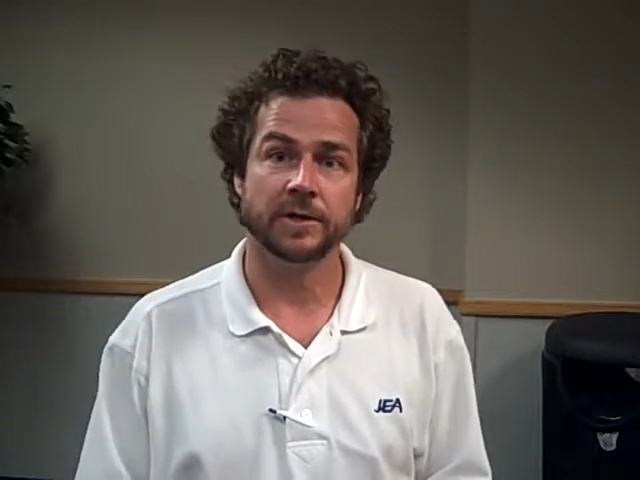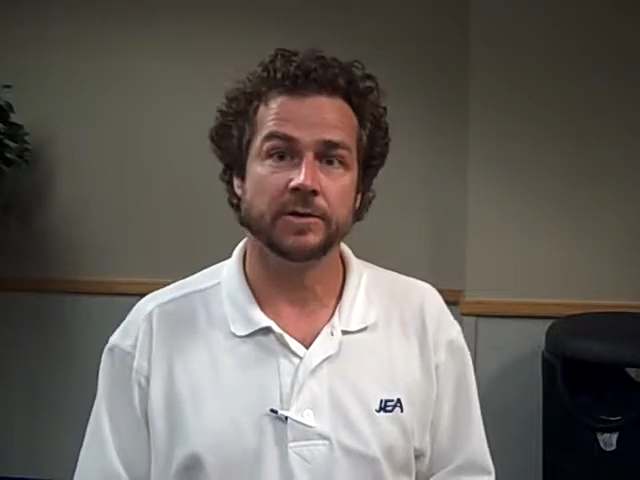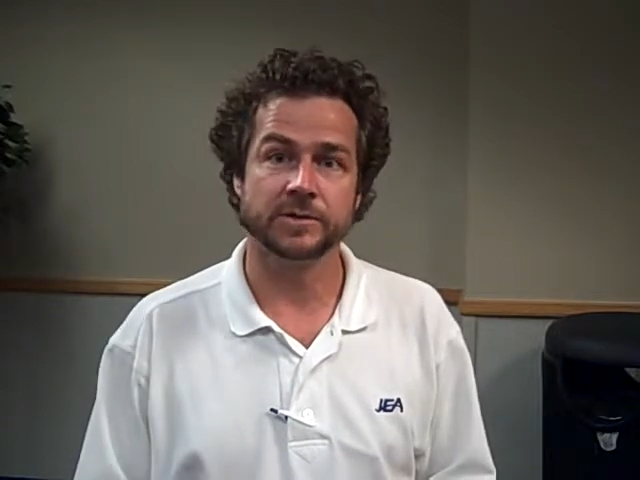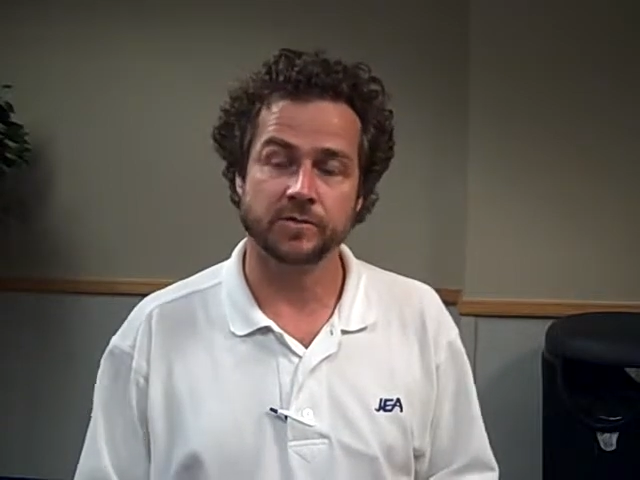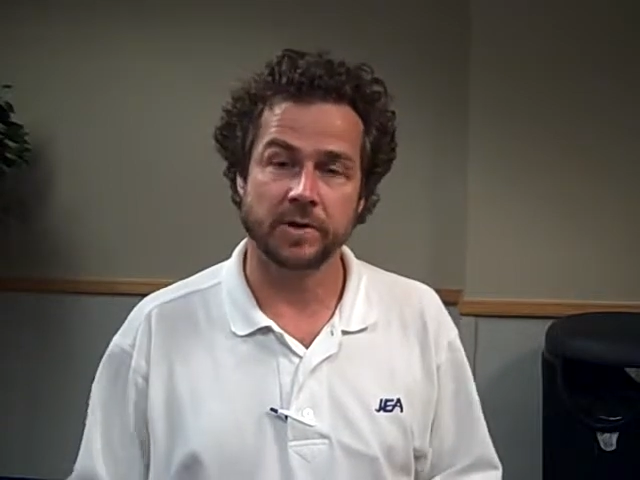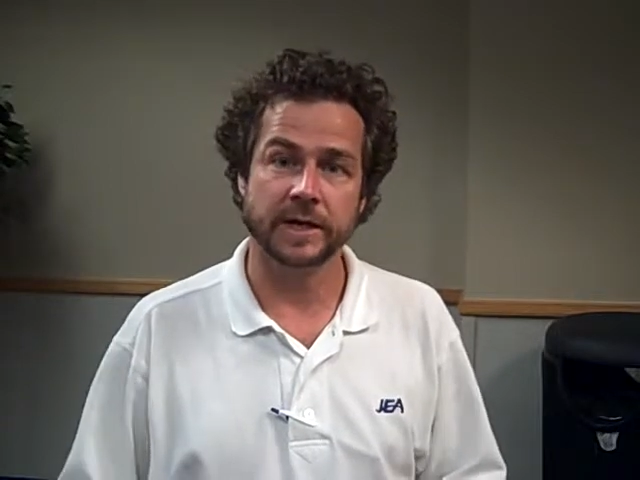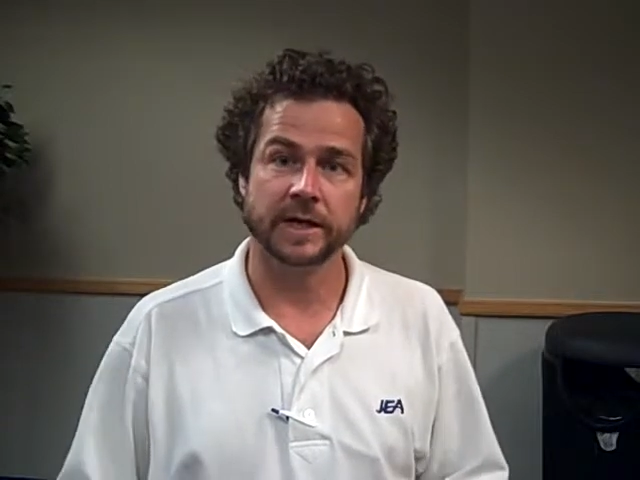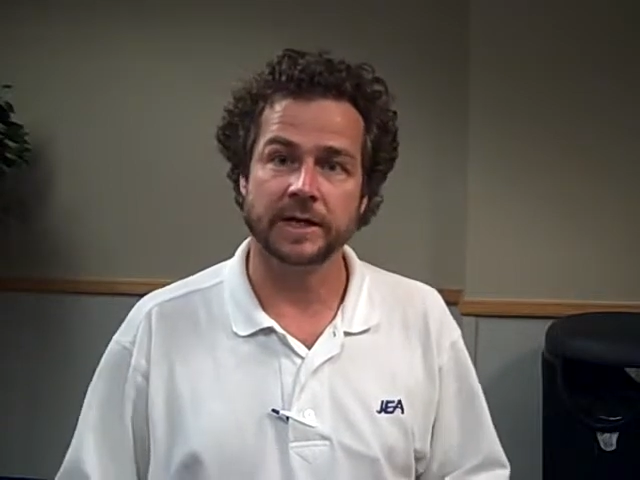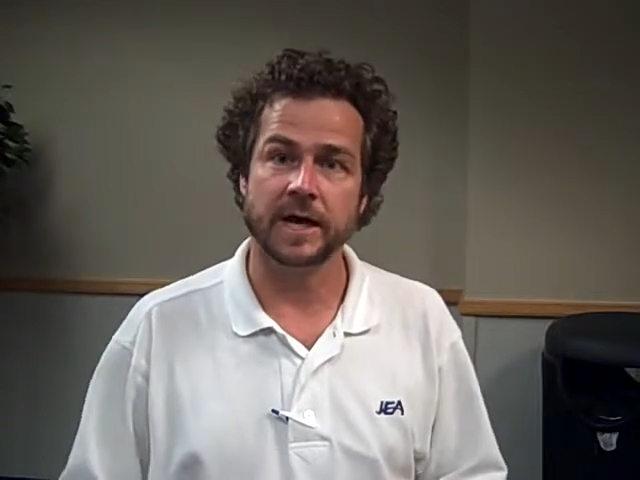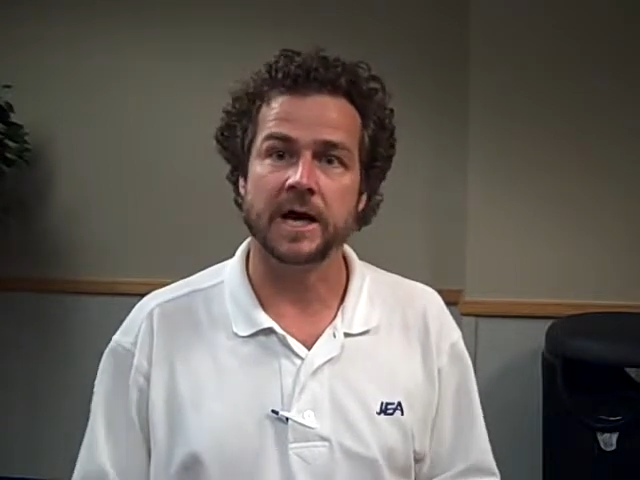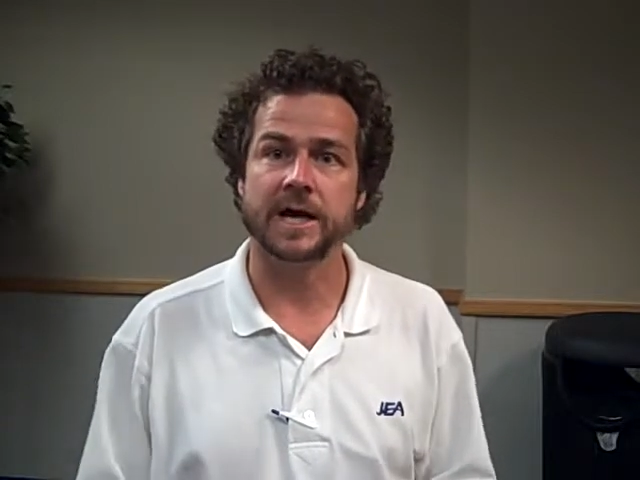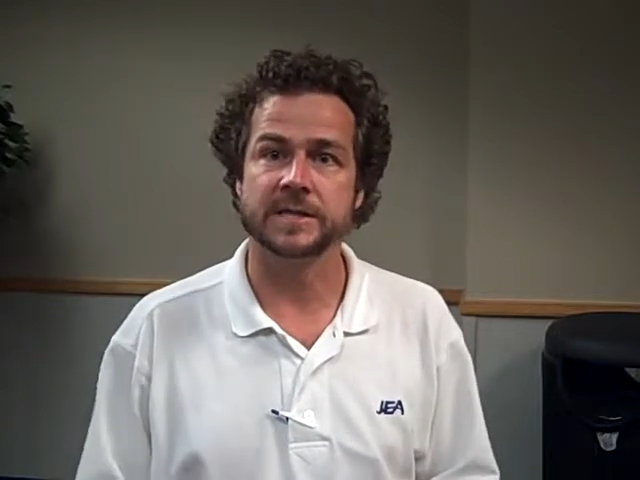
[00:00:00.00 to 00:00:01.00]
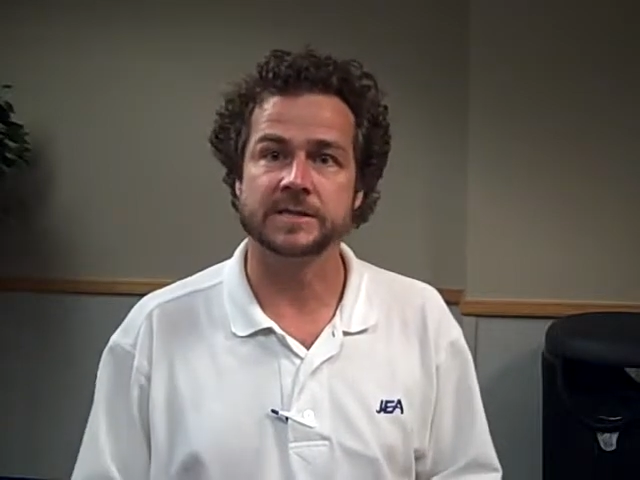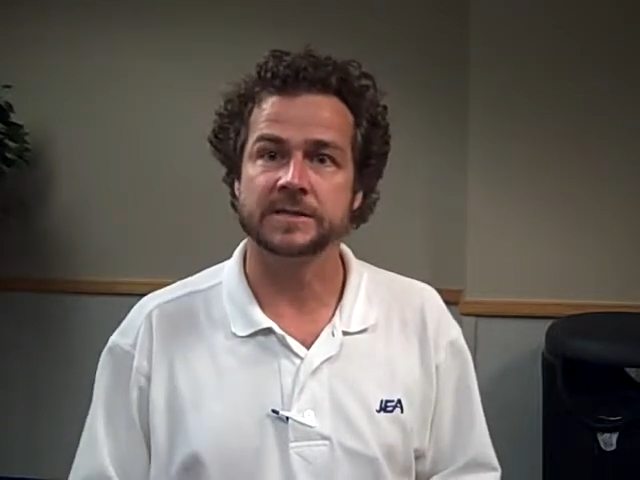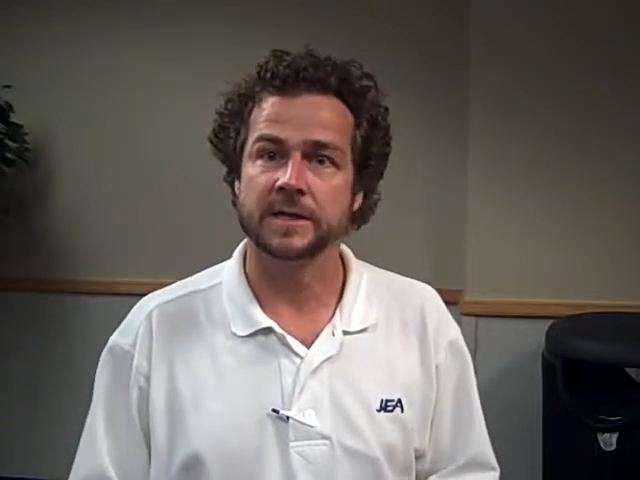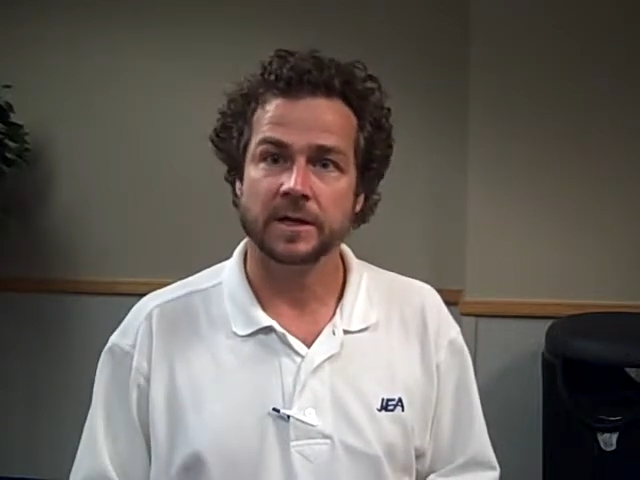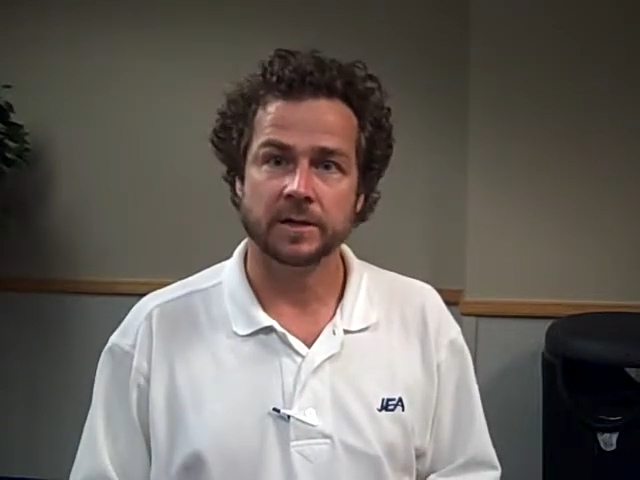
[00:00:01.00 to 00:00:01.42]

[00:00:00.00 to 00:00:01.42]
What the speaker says: It's recognized